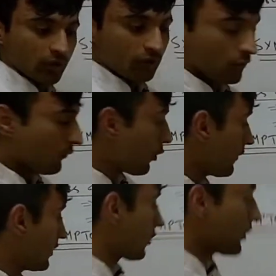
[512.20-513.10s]
is involved
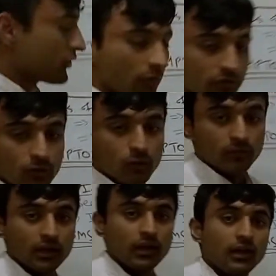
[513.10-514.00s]
in the regeneration of
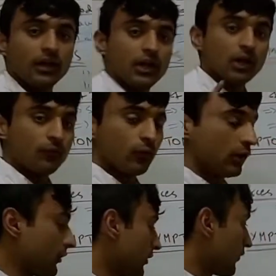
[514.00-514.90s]
the hair
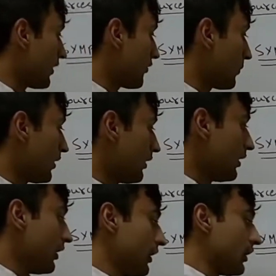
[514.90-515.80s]
follicles. That's why
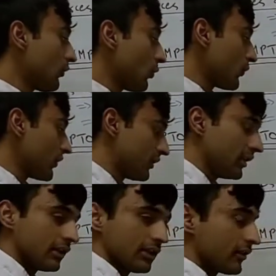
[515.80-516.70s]
hair loss is the
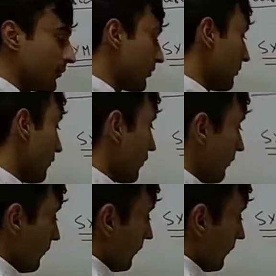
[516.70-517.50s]
another symptoms